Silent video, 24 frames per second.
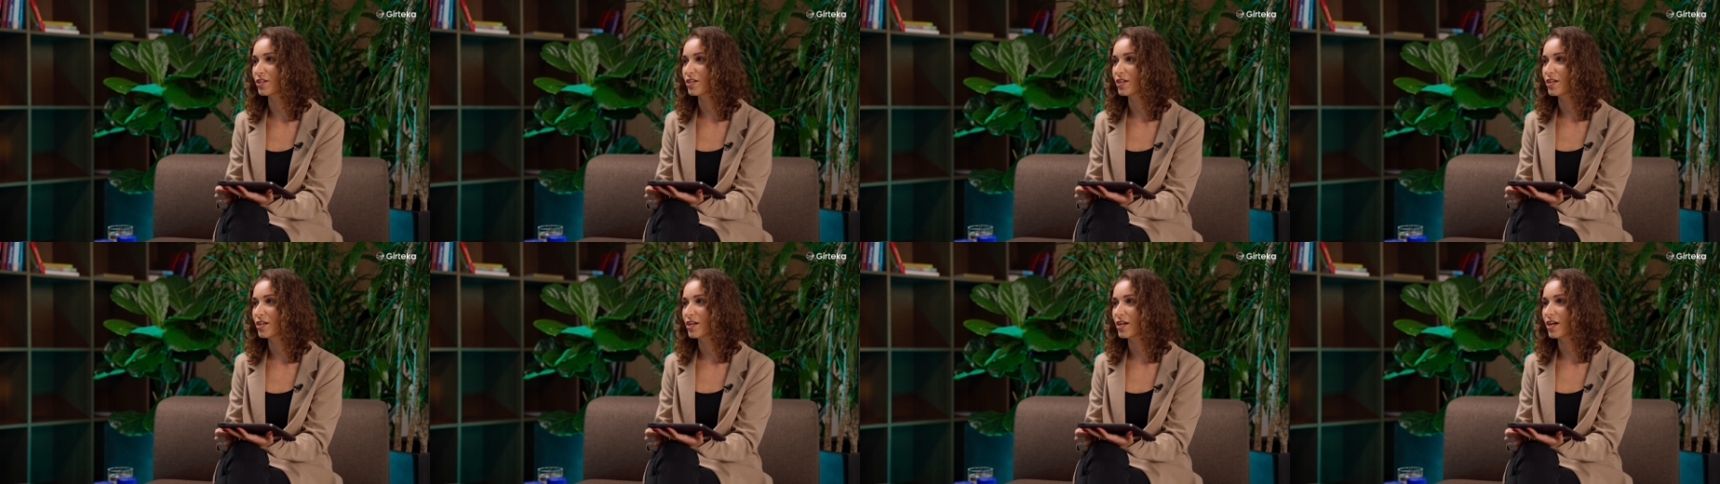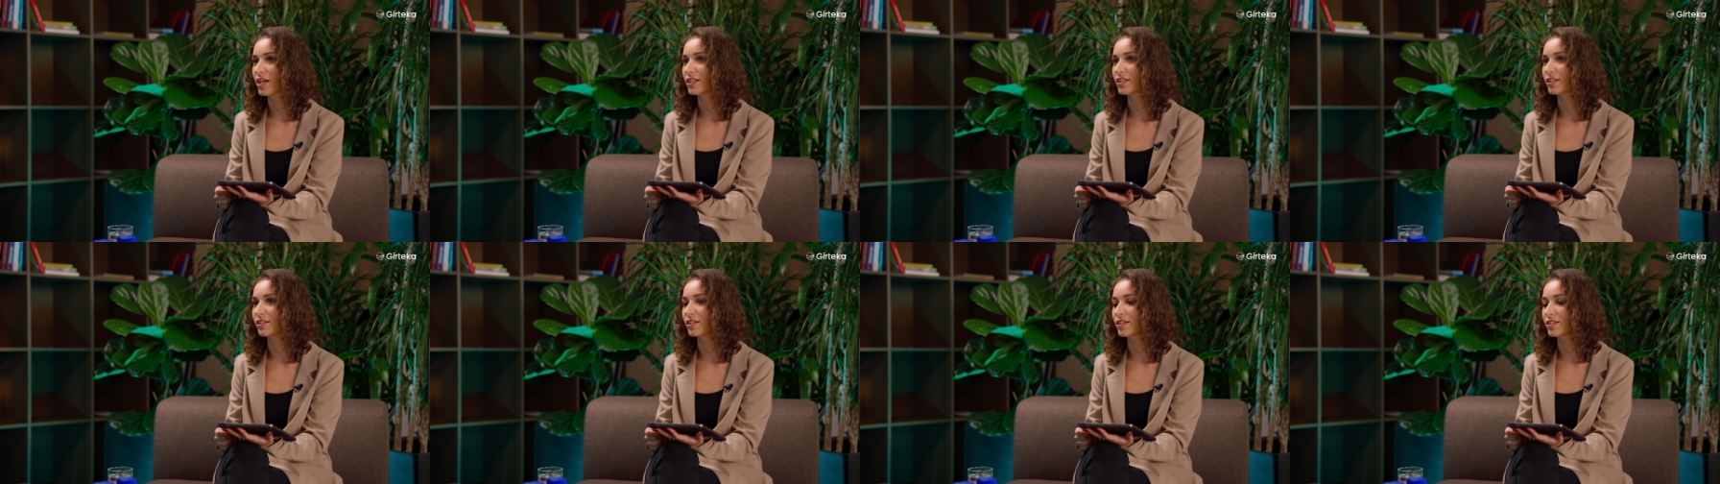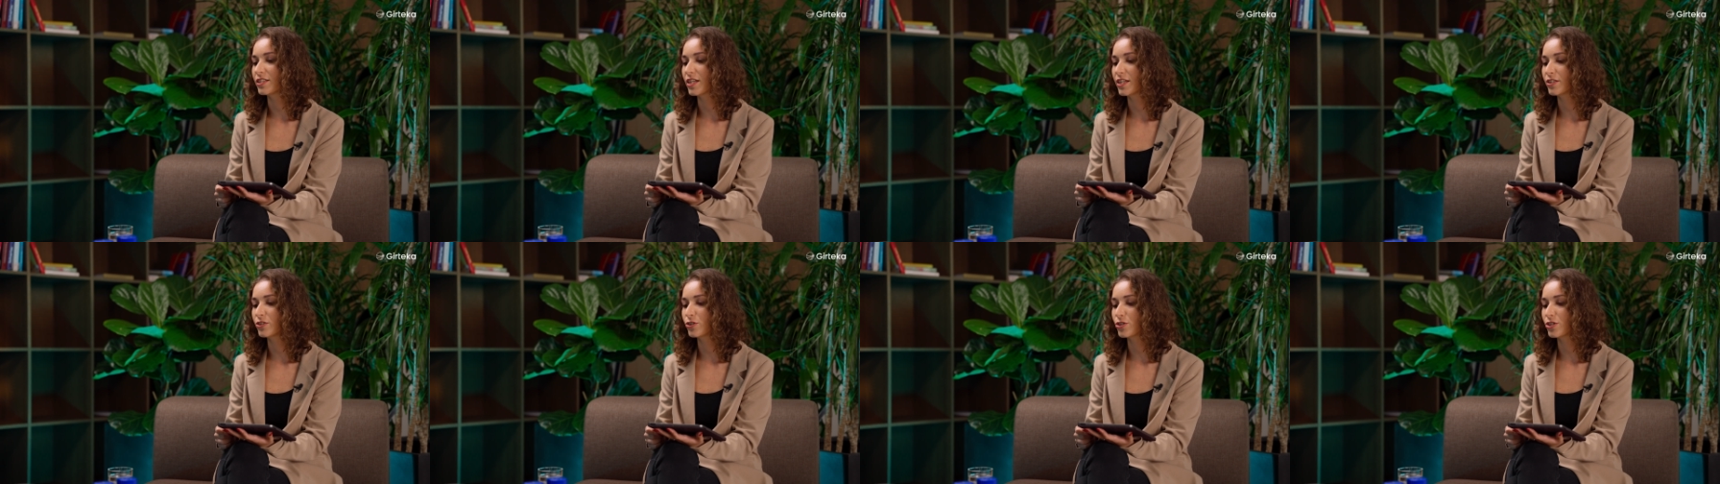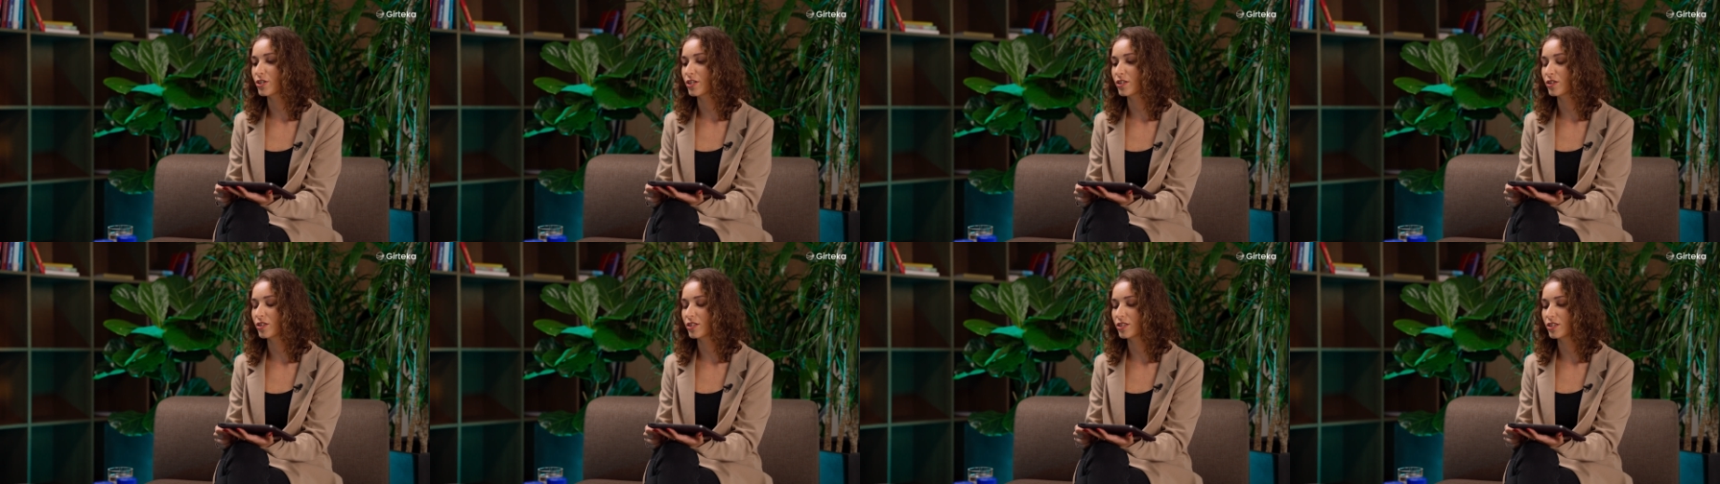Yeah. And as I
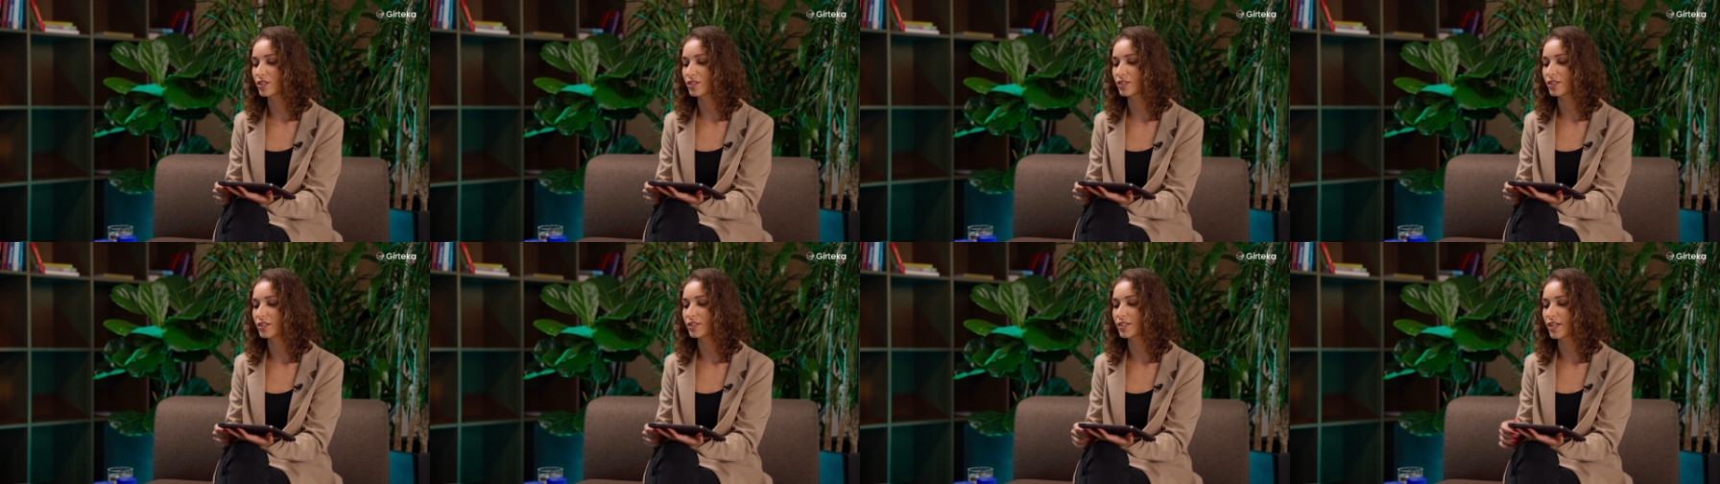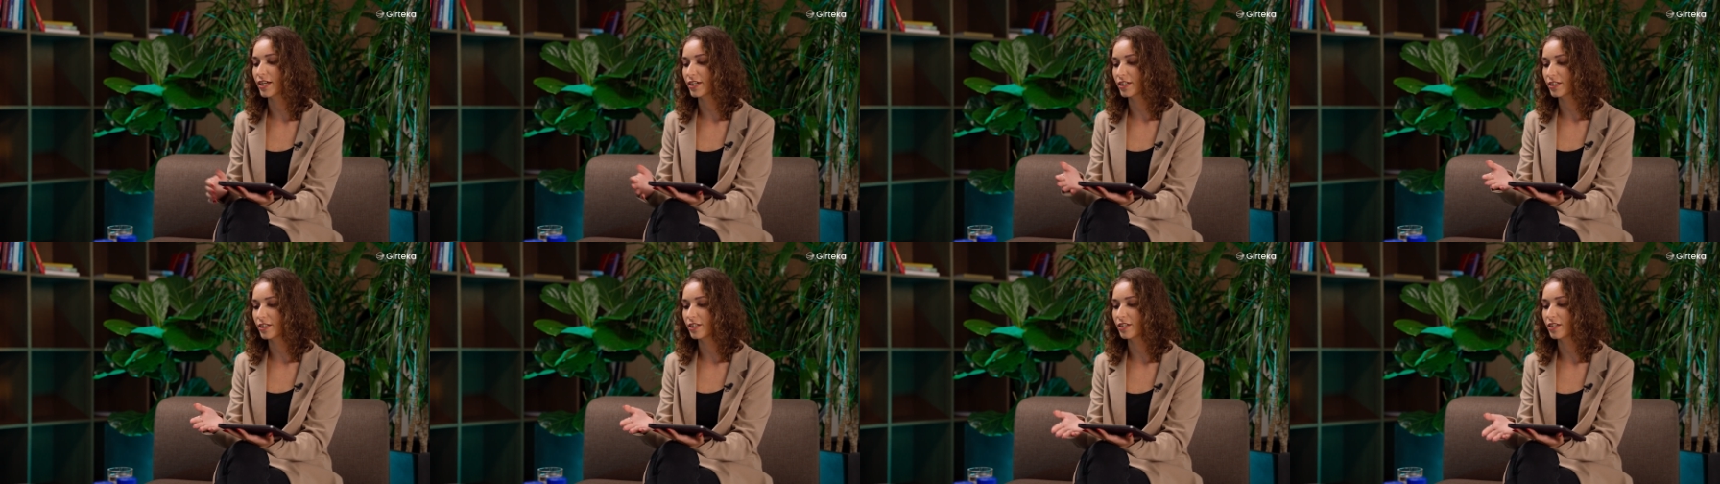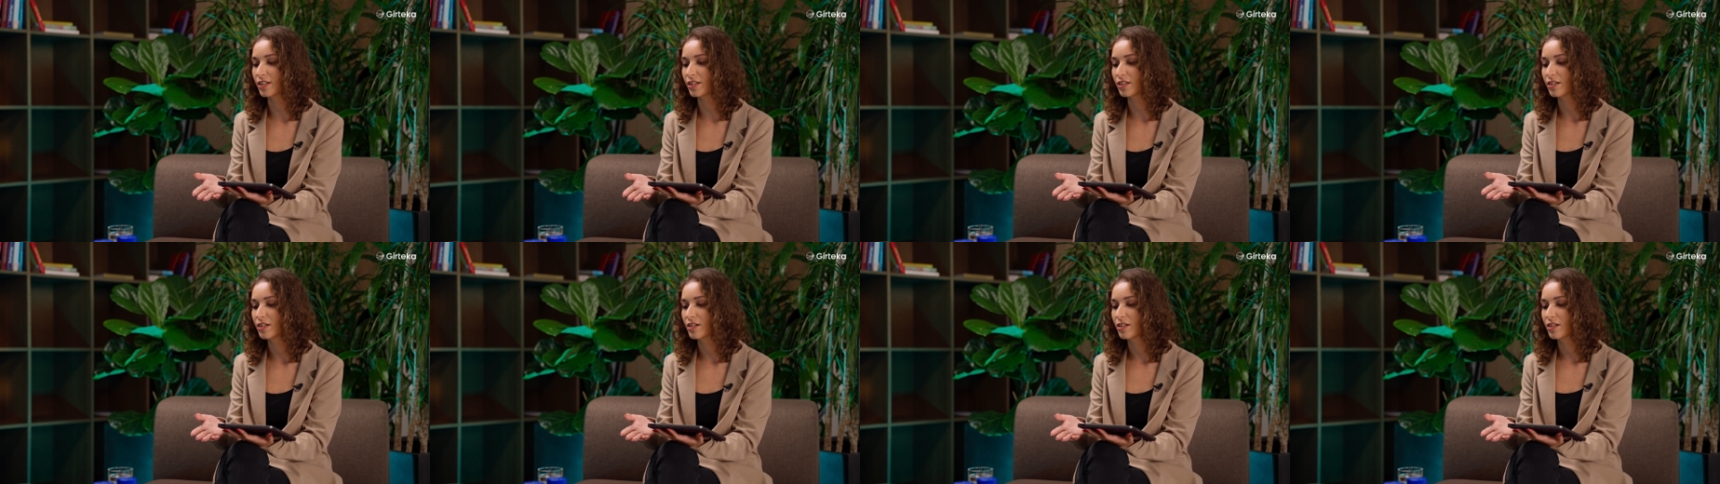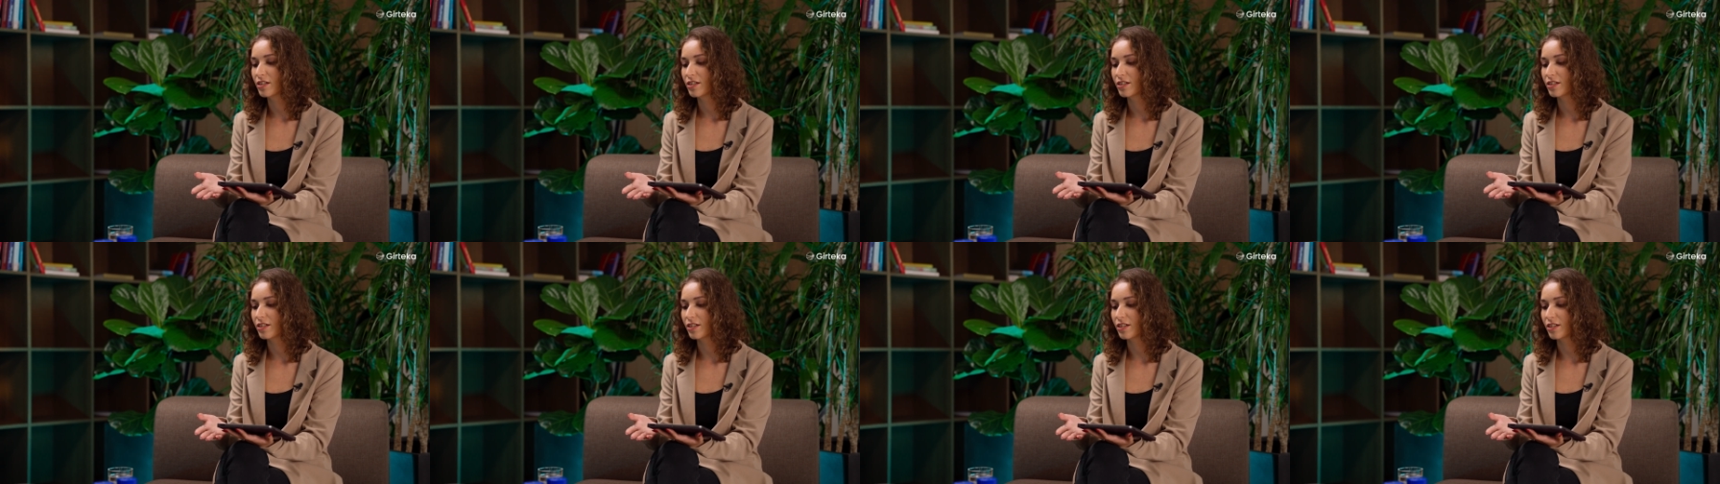understand, this is exactly
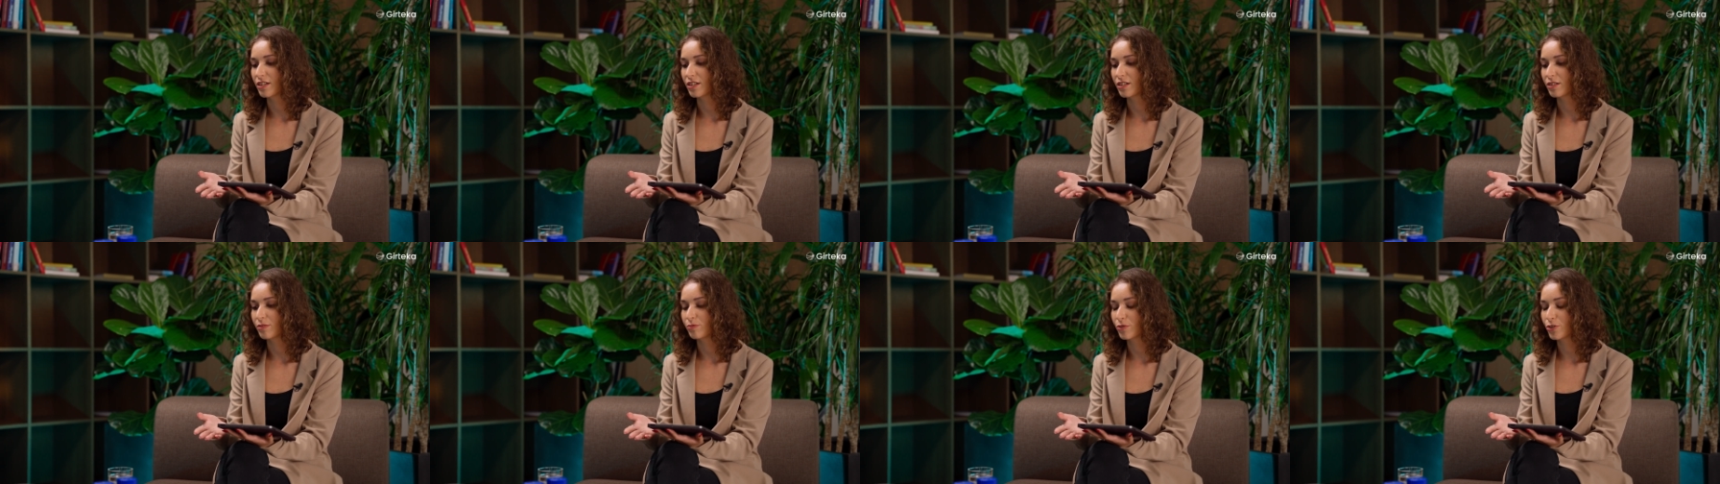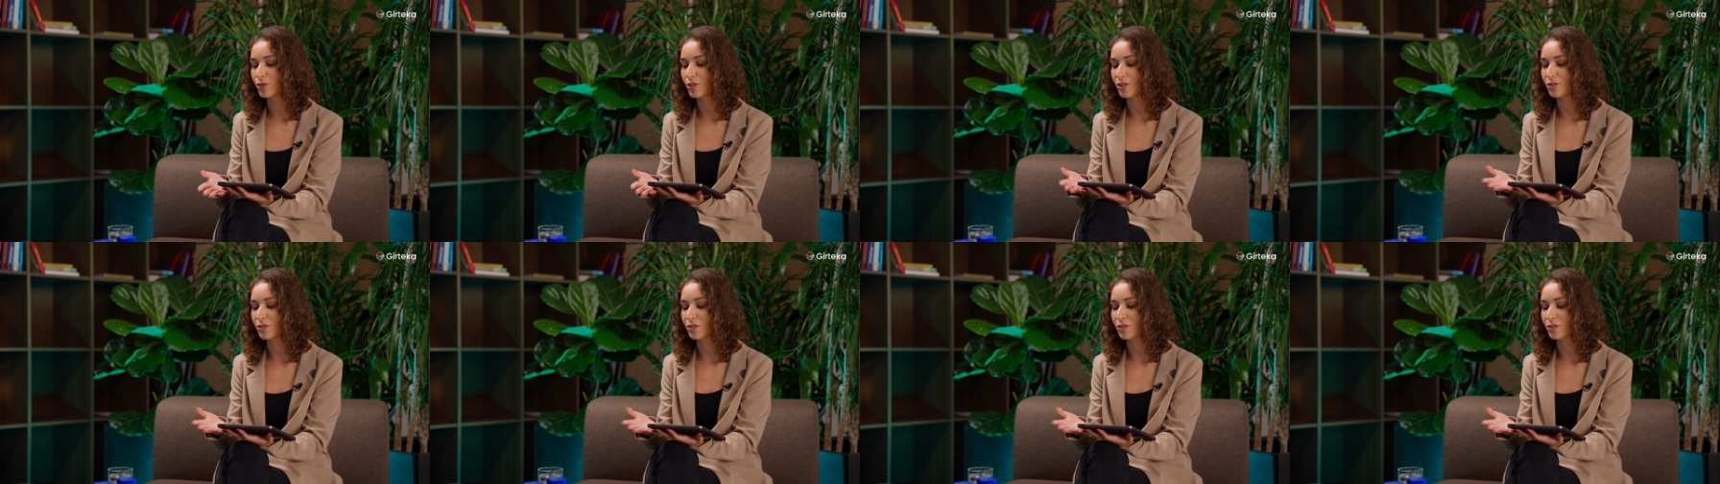uh,